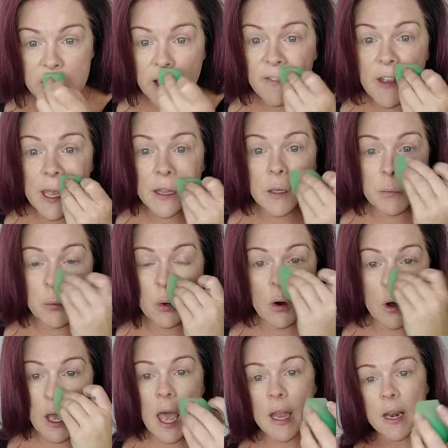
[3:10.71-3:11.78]

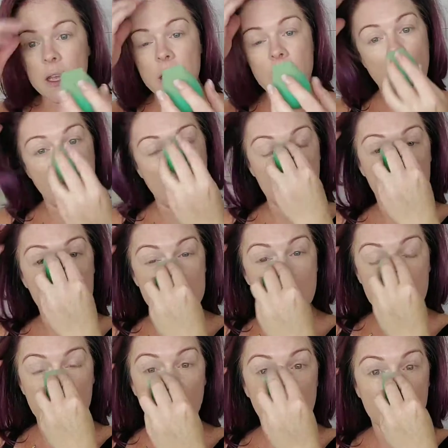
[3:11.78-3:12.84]
available at a
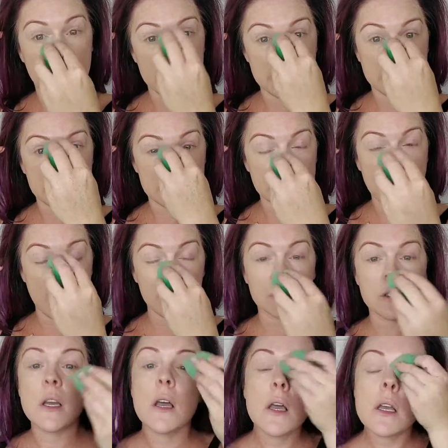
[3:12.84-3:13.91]
significant discount.